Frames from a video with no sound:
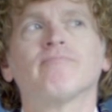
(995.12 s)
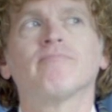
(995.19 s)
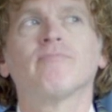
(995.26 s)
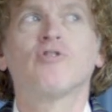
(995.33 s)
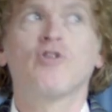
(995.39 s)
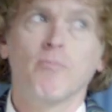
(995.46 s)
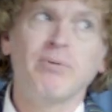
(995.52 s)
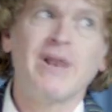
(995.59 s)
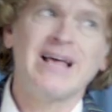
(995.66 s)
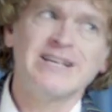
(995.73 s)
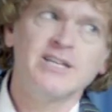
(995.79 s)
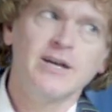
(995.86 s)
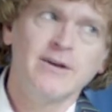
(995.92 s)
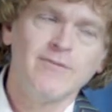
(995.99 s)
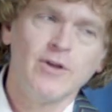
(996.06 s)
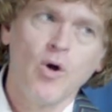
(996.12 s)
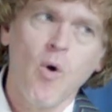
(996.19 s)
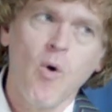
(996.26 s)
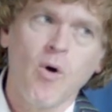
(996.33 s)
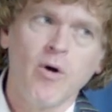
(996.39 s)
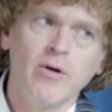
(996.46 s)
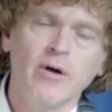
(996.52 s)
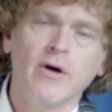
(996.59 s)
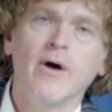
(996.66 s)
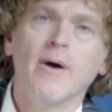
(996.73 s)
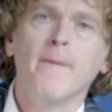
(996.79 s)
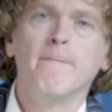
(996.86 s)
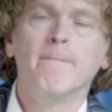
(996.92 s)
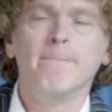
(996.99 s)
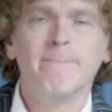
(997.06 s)
the blessing of the Lord
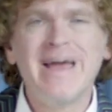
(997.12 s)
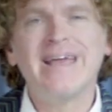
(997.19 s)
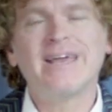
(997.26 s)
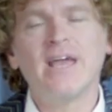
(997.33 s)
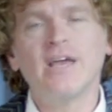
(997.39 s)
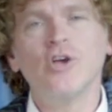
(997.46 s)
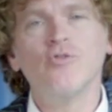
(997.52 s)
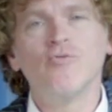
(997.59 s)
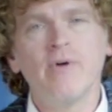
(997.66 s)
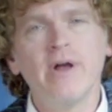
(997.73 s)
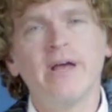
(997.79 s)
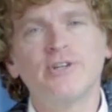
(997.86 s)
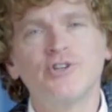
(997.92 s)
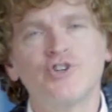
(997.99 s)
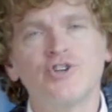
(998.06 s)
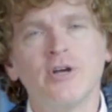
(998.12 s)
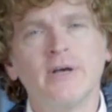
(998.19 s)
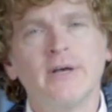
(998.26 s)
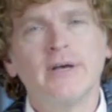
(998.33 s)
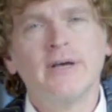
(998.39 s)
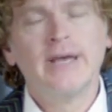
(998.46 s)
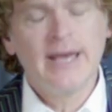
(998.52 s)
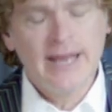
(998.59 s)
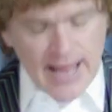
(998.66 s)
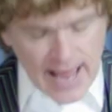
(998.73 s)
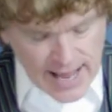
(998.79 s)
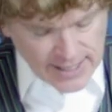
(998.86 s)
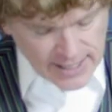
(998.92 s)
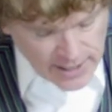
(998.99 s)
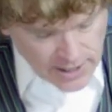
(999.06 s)
making you rich and
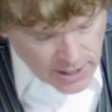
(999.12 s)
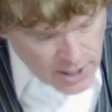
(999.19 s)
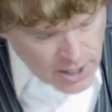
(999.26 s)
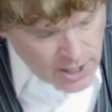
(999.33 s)
adding